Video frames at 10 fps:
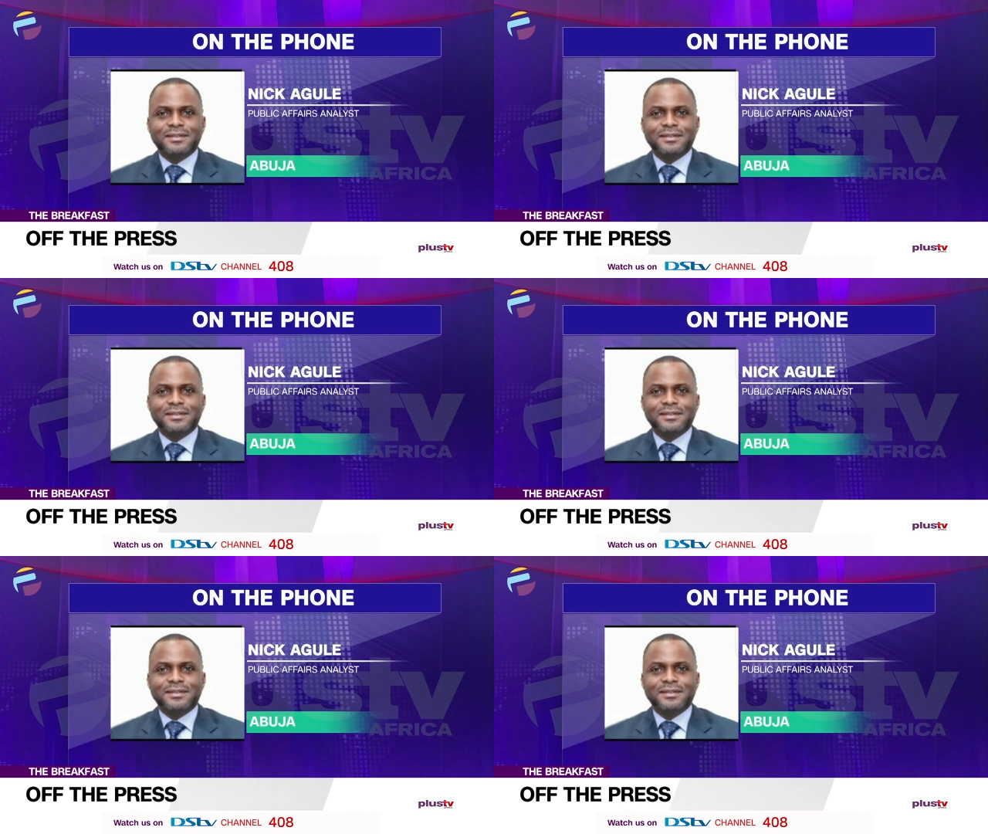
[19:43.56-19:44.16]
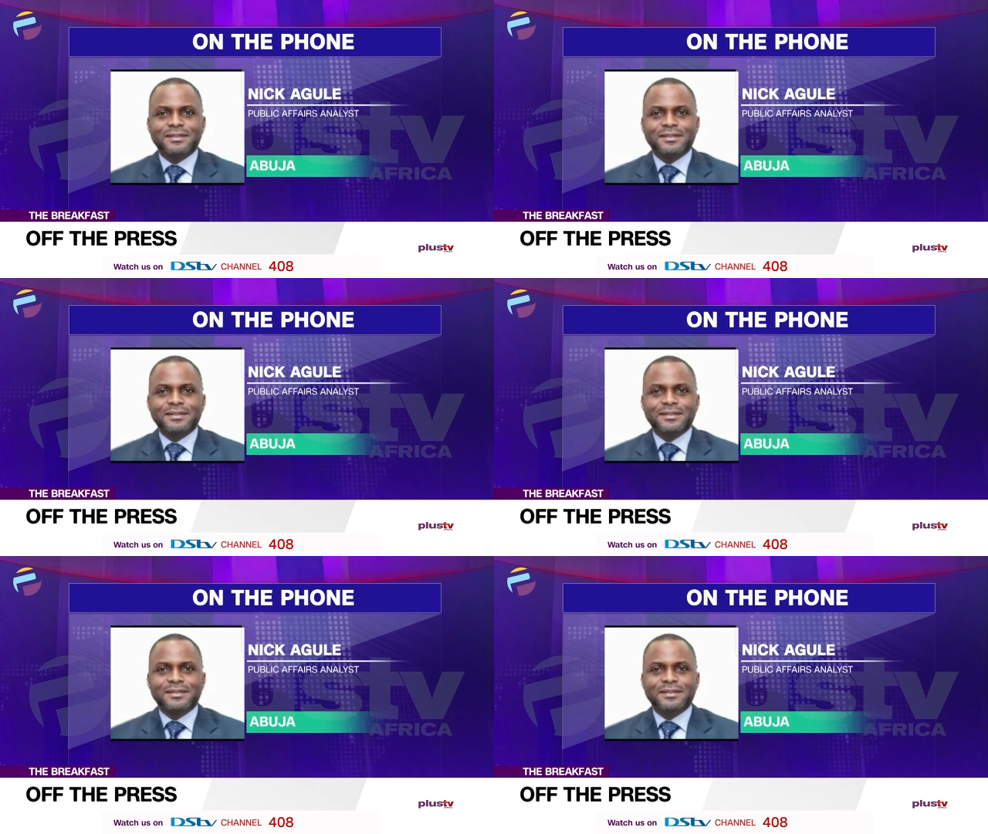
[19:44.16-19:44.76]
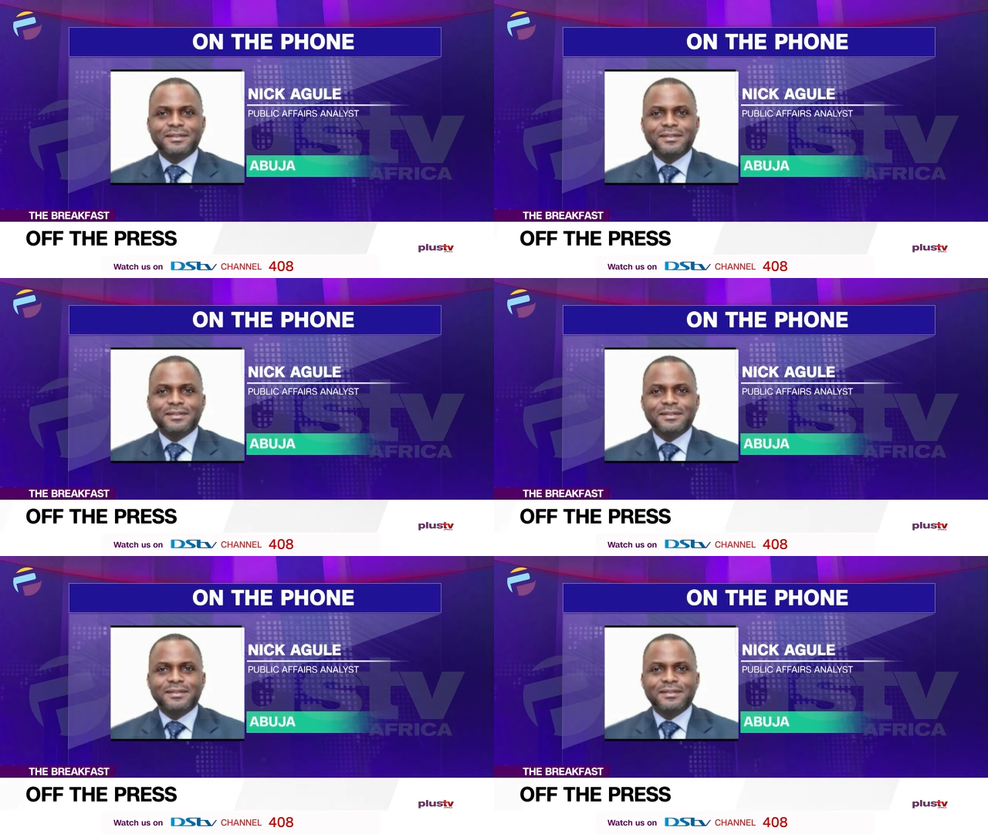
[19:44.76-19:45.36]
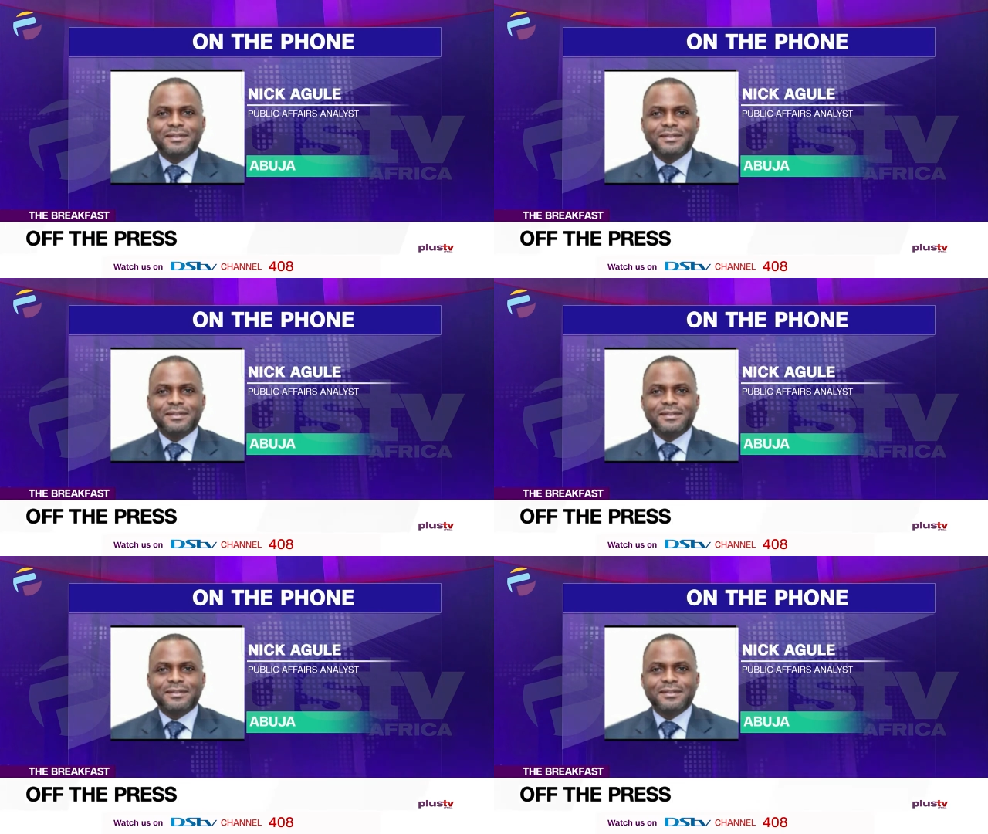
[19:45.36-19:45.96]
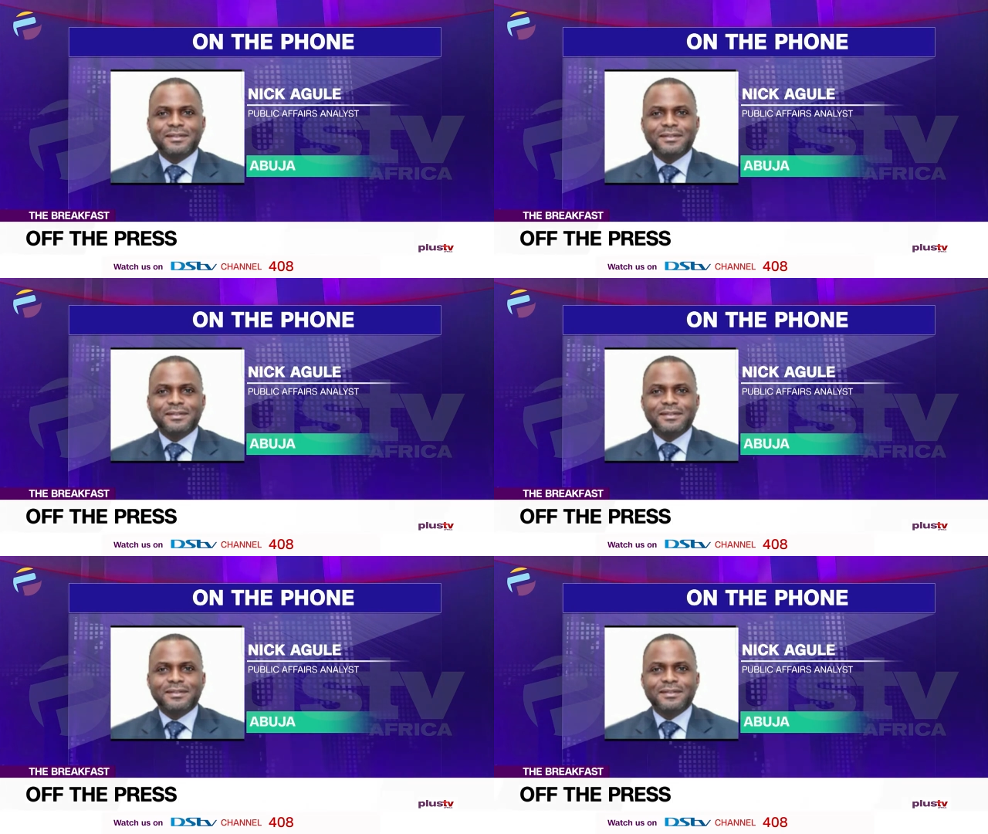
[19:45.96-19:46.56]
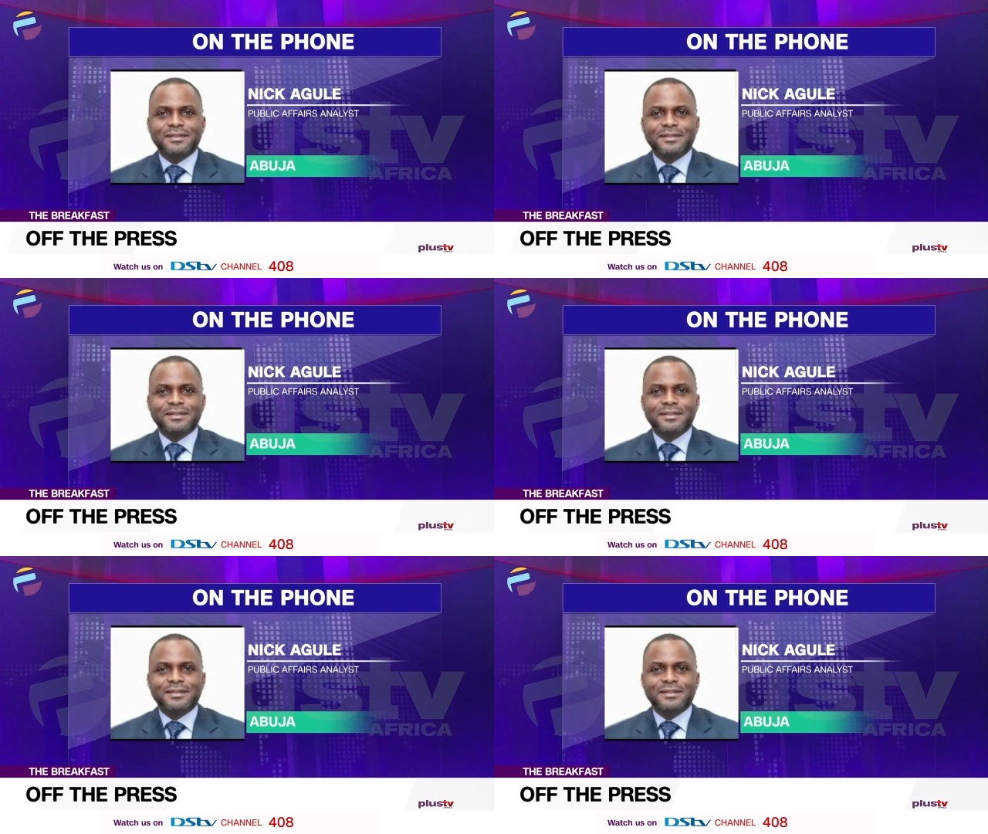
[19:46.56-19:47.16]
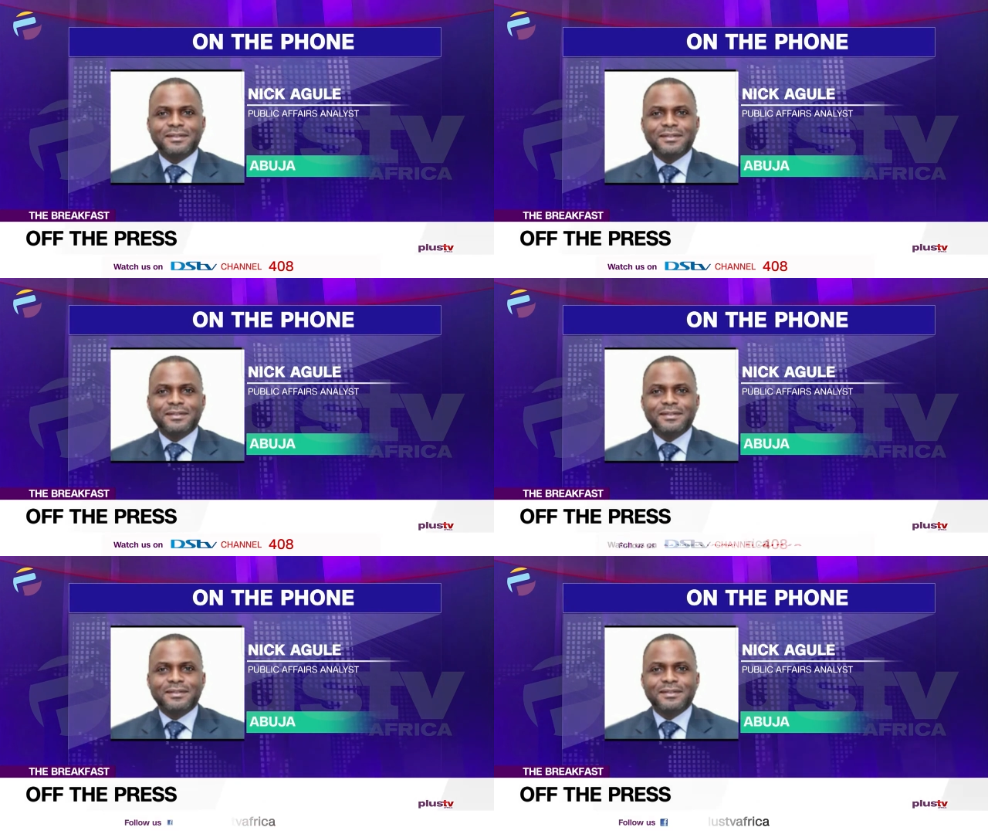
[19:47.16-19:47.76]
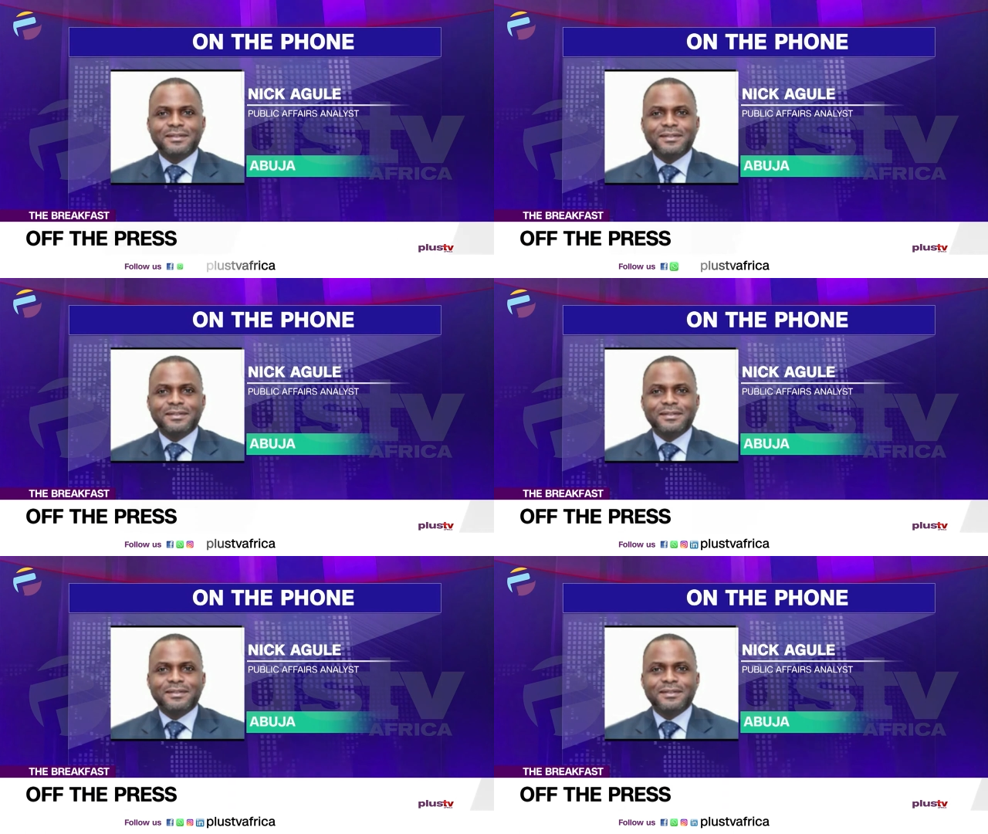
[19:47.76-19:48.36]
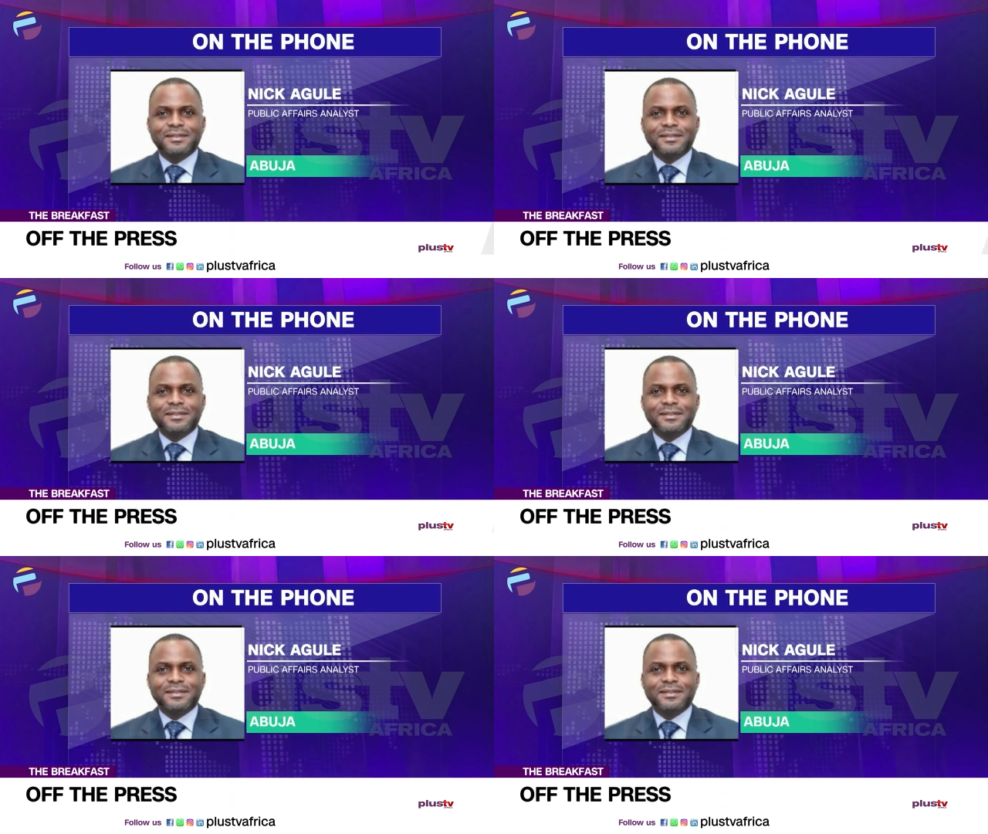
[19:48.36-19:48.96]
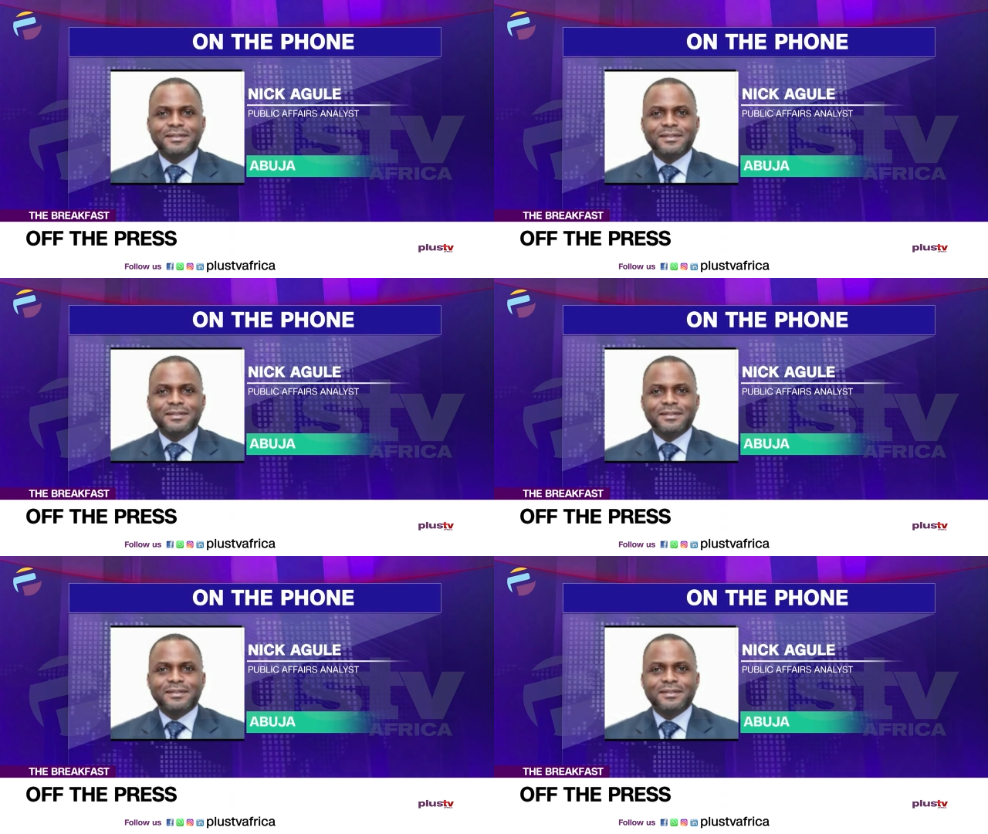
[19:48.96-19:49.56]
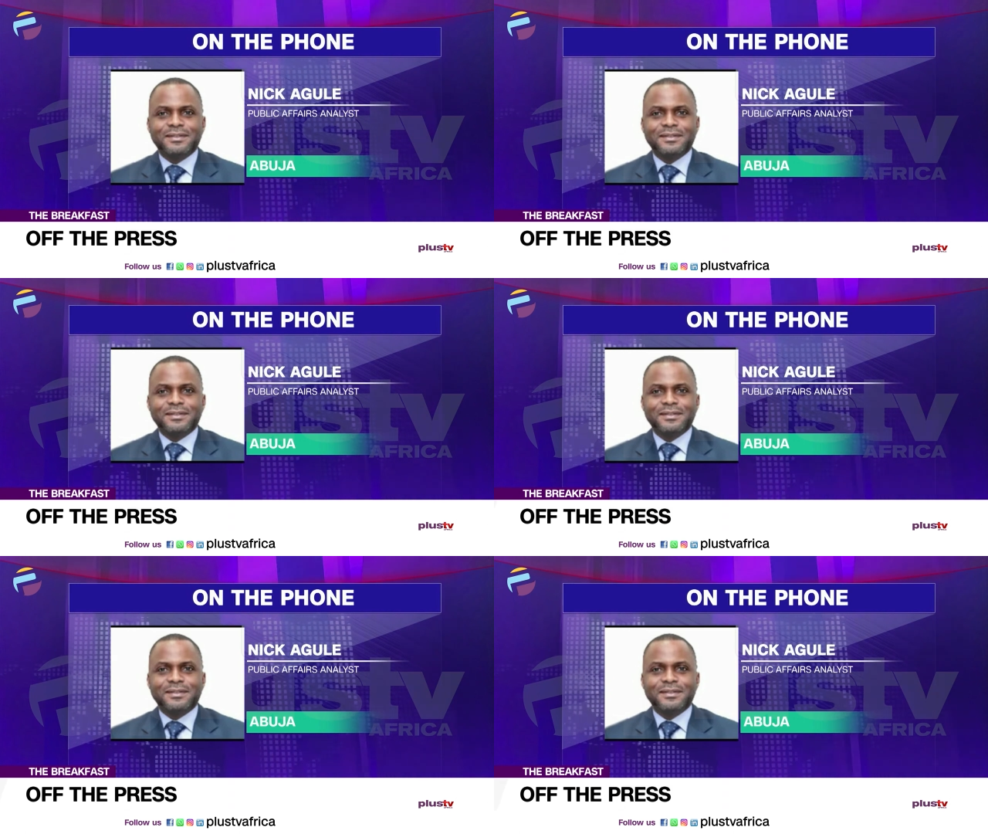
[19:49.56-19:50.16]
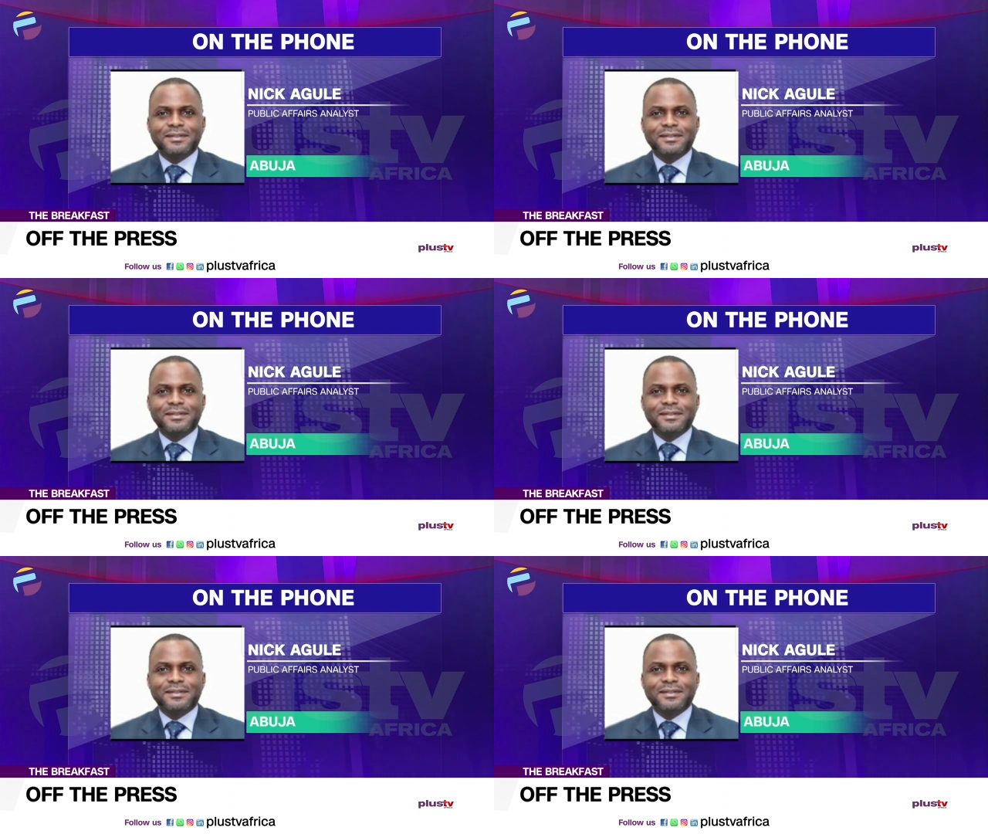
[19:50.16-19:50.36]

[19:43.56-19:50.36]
This is a still picture; no speech is visible.